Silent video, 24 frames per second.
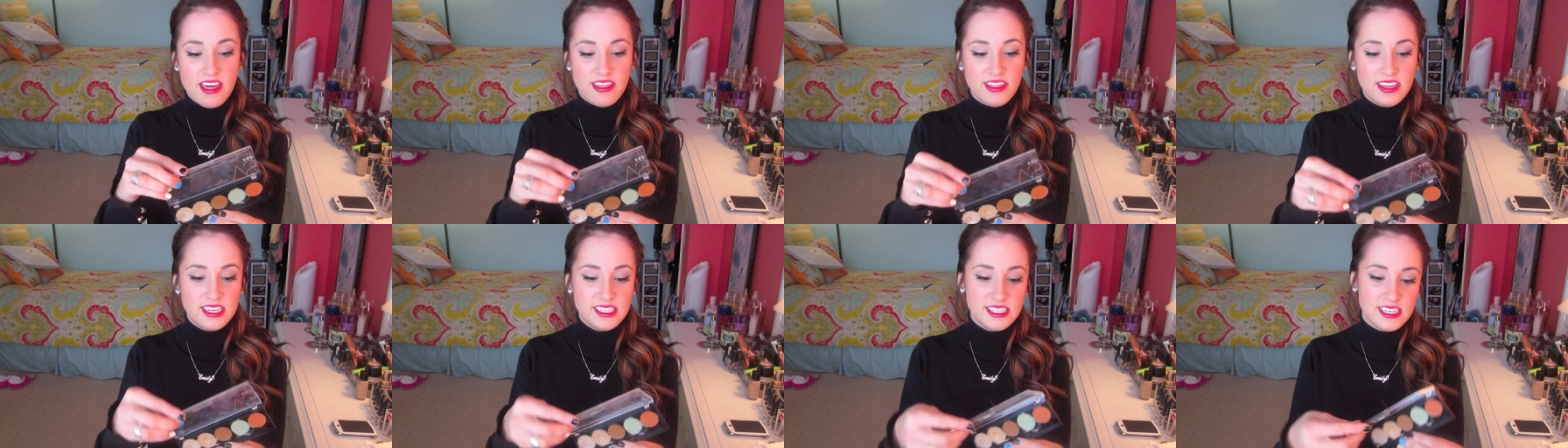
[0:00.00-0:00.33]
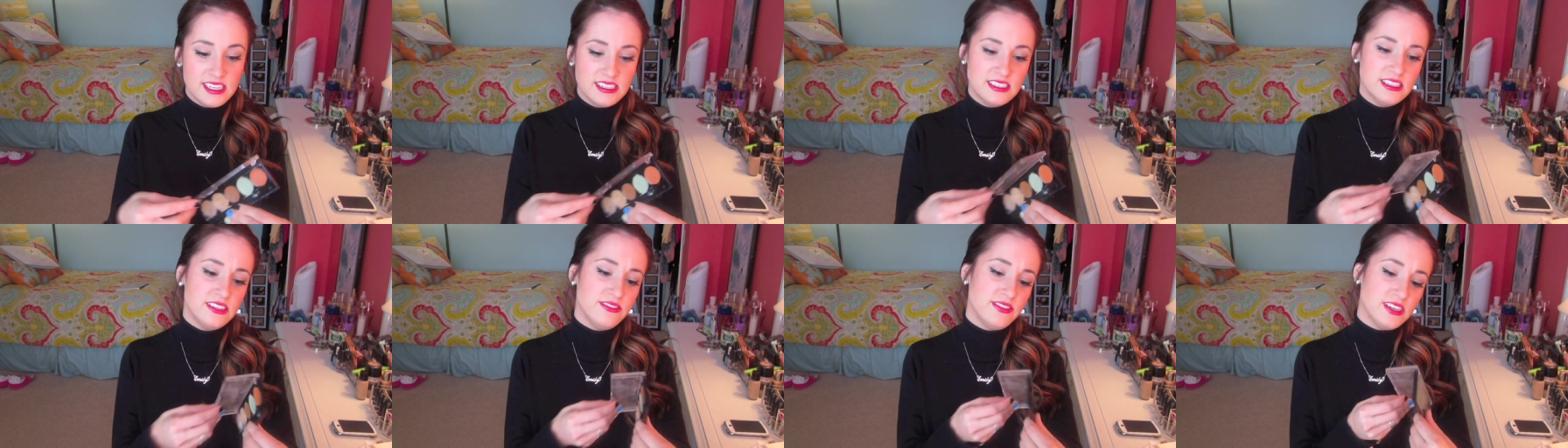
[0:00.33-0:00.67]
this
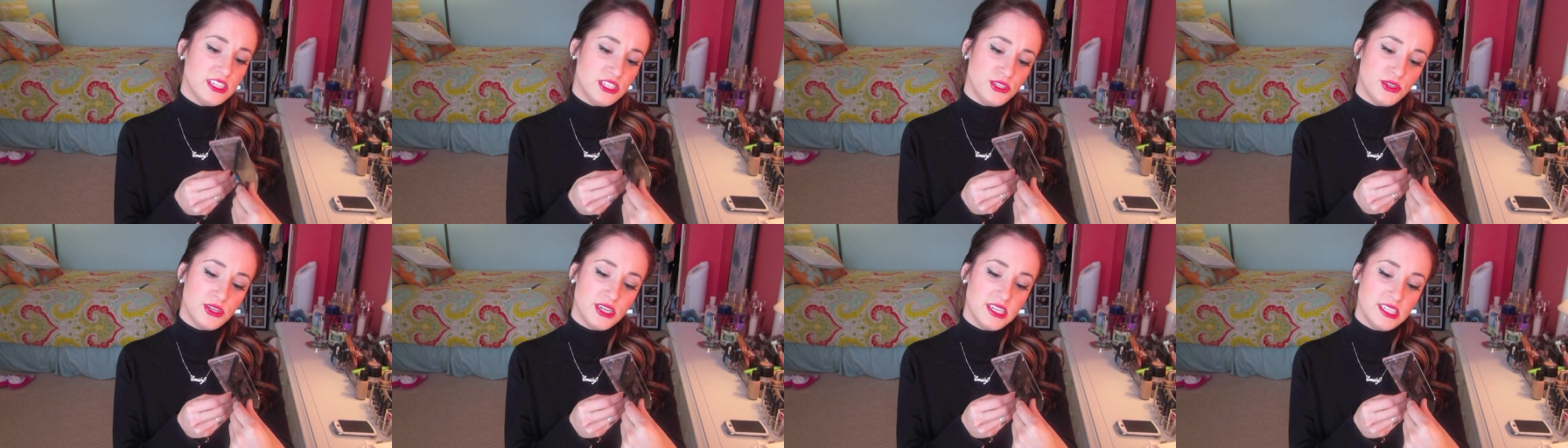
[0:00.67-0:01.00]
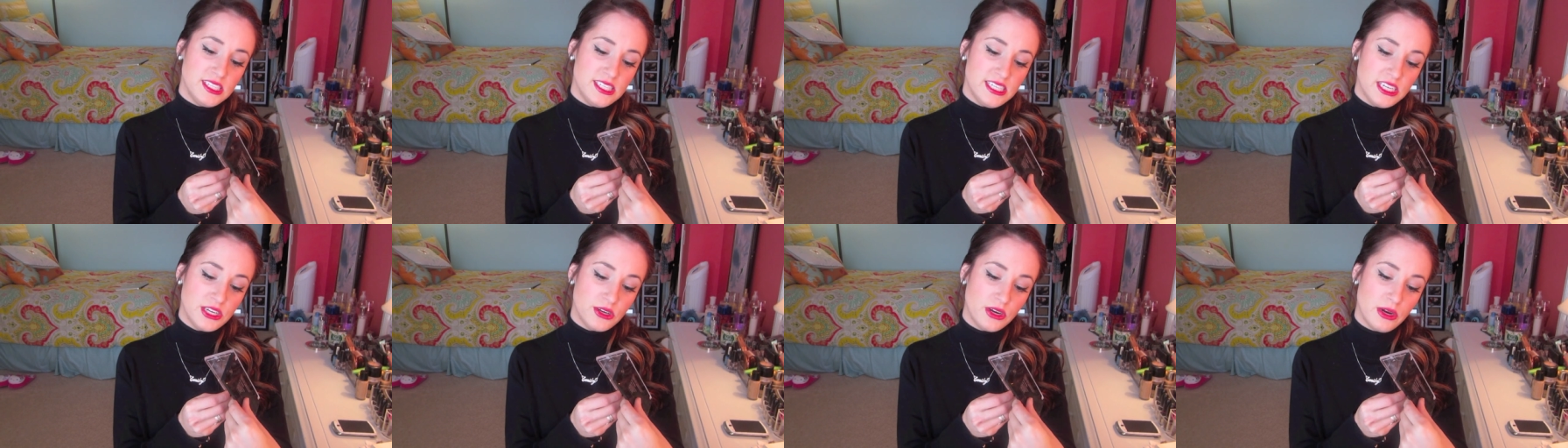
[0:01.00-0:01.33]
is the
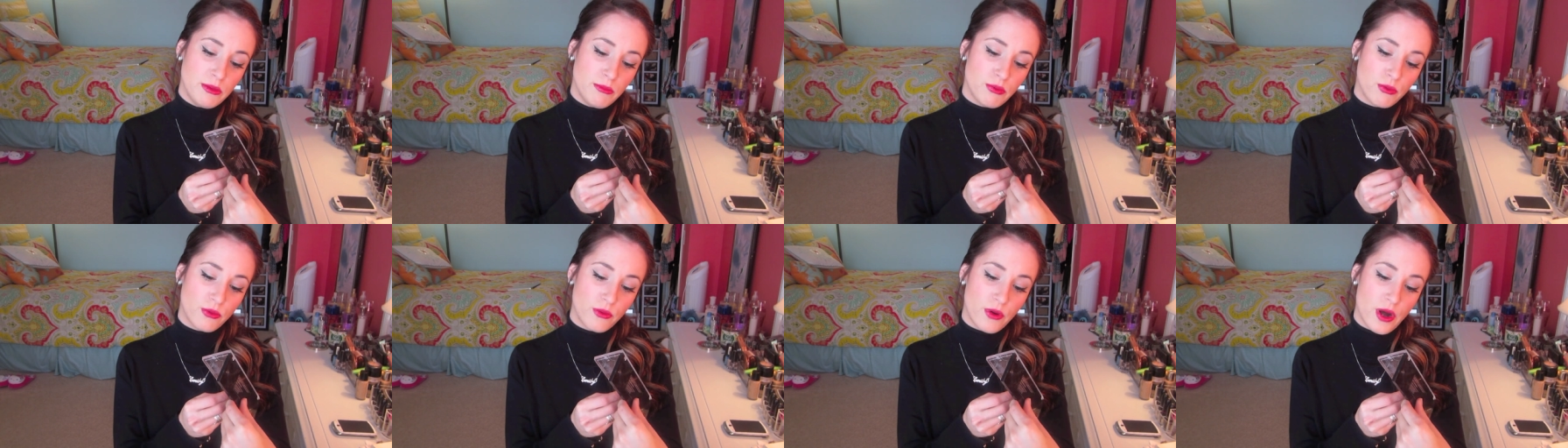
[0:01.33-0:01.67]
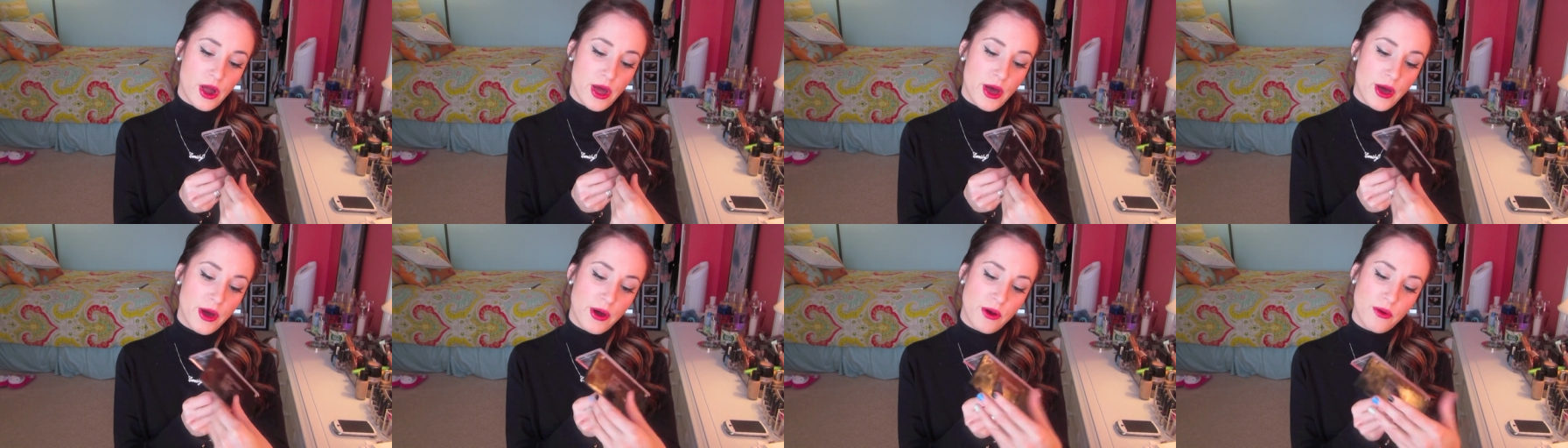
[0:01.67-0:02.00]
Victoria's Secret
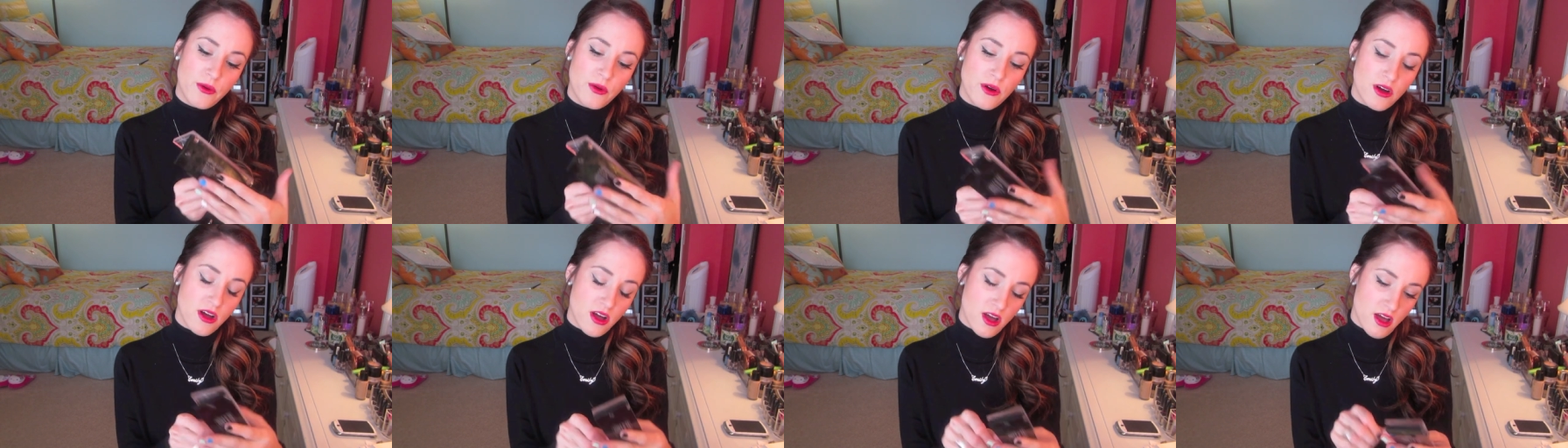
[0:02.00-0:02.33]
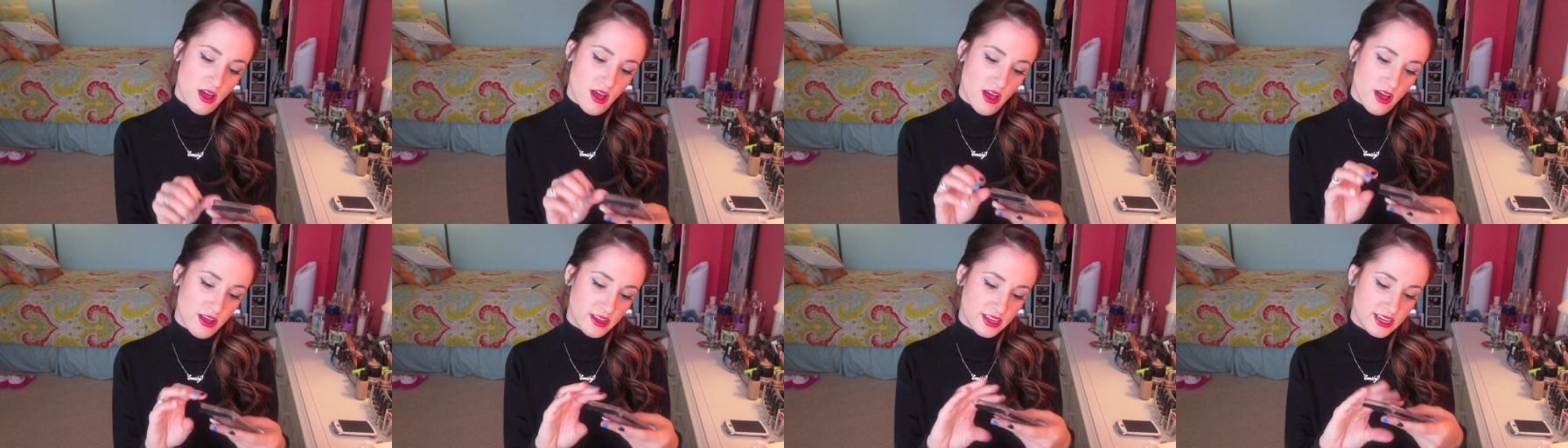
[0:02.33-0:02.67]
Pro
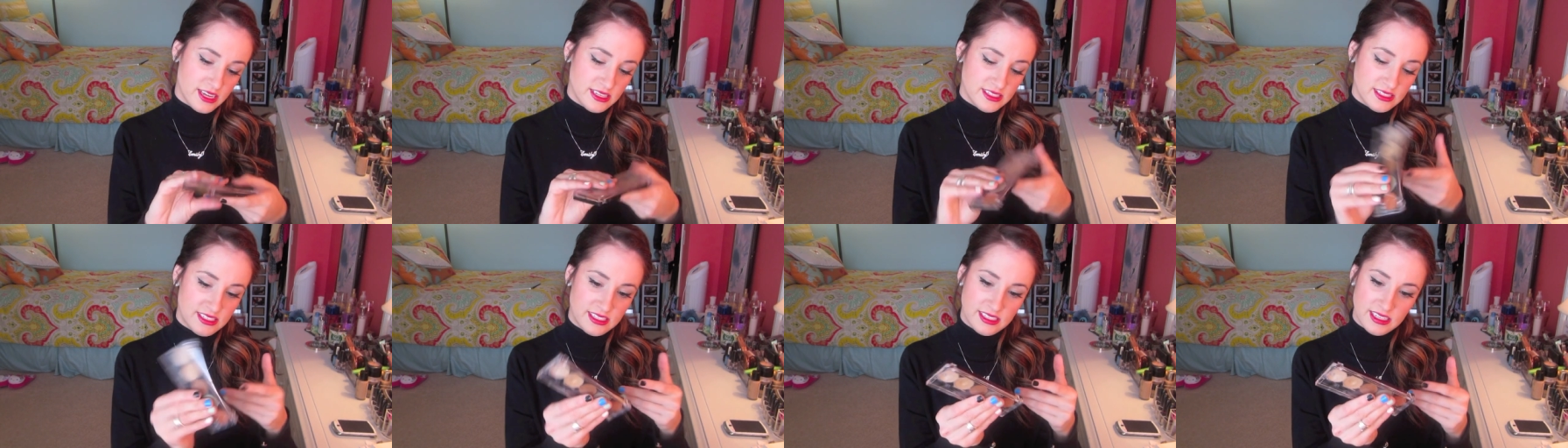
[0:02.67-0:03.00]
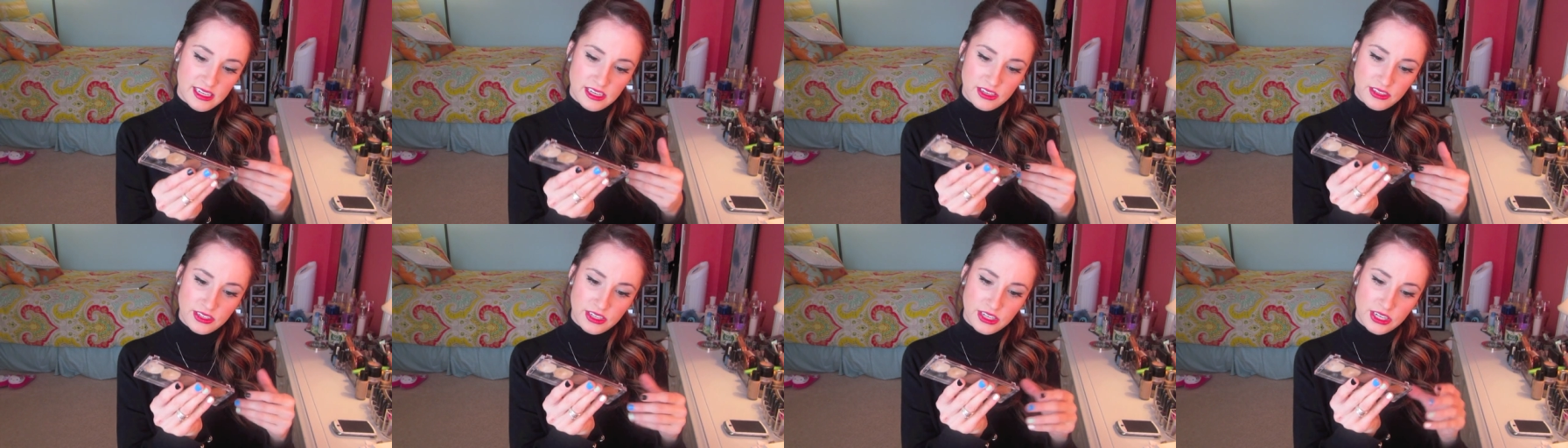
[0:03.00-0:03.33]

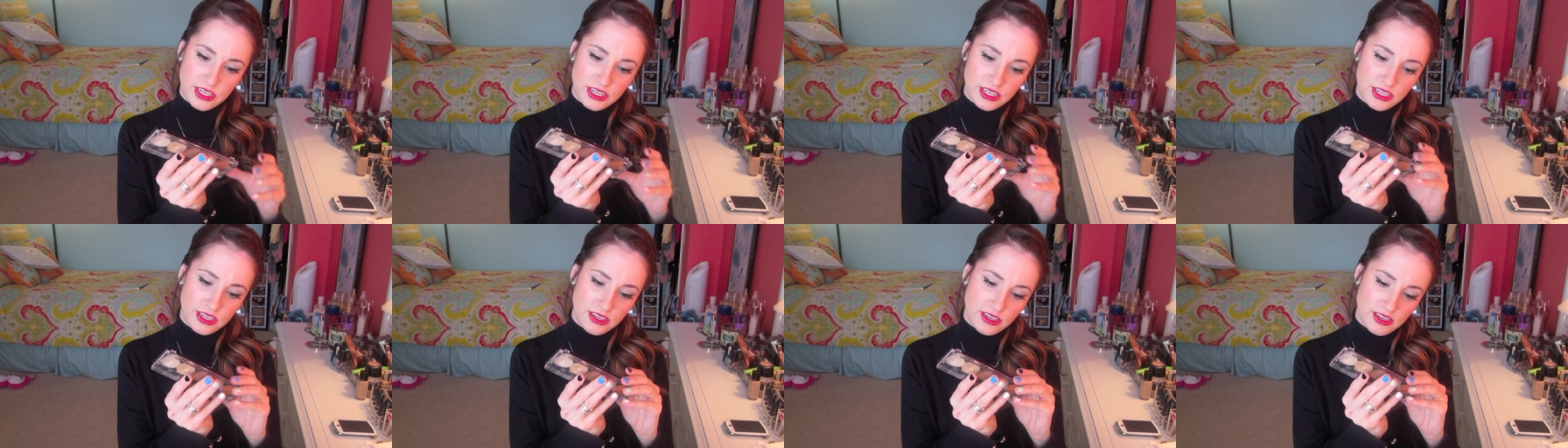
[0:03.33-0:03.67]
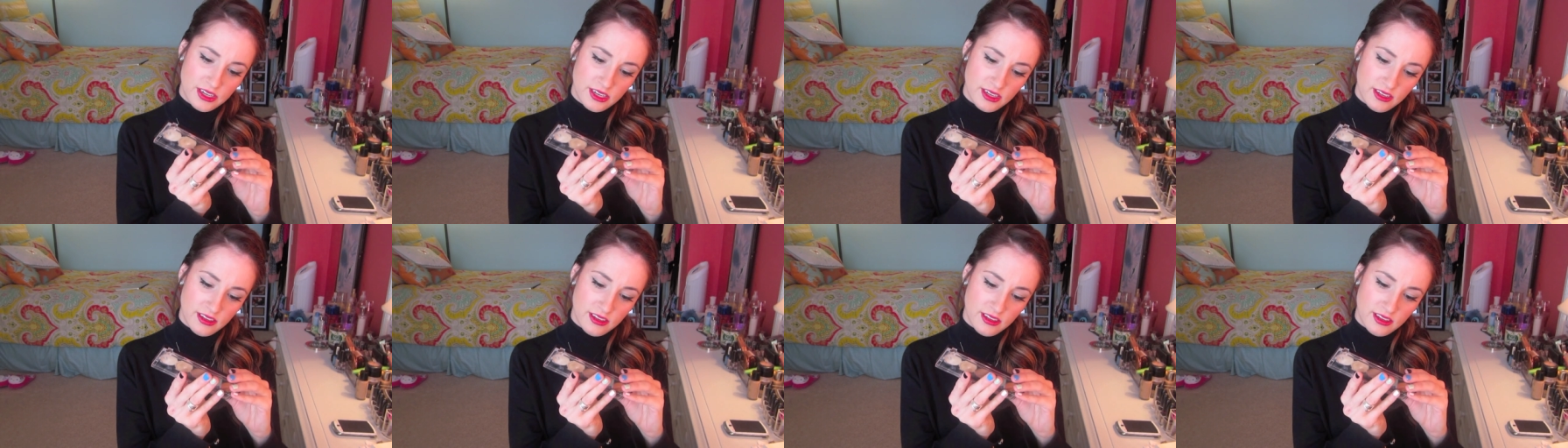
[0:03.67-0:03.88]
concealer